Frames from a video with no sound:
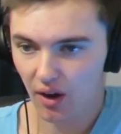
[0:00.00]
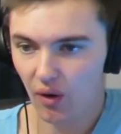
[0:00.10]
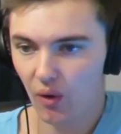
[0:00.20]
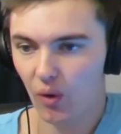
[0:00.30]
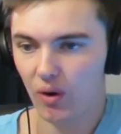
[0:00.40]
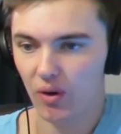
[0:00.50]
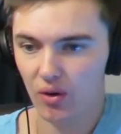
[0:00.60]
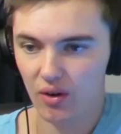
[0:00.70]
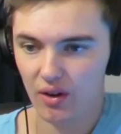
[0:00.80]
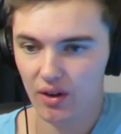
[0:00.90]
Oh.
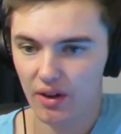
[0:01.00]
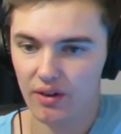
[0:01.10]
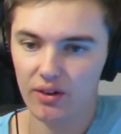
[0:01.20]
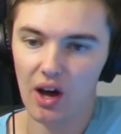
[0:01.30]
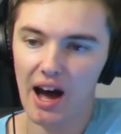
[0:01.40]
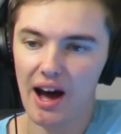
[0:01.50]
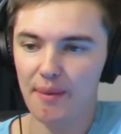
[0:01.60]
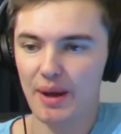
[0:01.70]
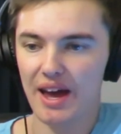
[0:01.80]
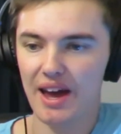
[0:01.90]

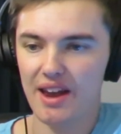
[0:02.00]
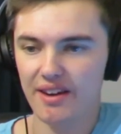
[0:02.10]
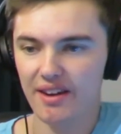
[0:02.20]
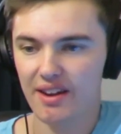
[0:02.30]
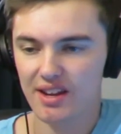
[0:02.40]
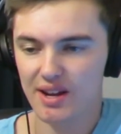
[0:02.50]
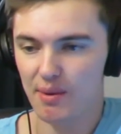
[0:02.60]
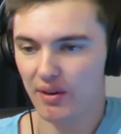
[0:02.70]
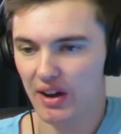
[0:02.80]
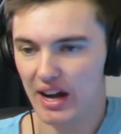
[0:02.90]
Nah, man. Come
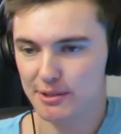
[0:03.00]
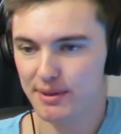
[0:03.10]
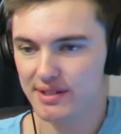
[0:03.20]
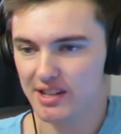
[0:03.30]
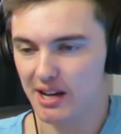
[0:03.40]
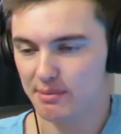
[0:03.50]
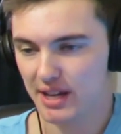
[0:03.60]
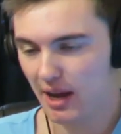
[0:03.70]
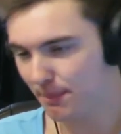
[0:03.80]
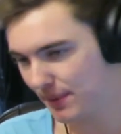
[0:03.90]
on, guys. Please calm
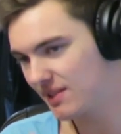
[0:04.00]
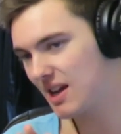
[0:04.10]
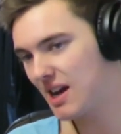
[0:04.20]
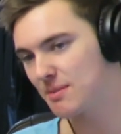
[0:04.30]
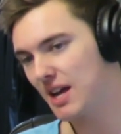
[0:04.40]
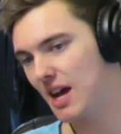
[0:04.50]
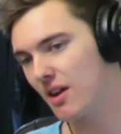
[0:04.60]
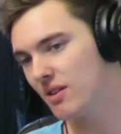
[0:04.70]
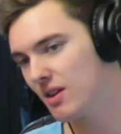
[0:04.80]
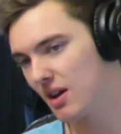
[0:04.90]
down. Please calm
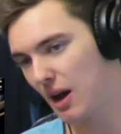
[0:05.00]
down.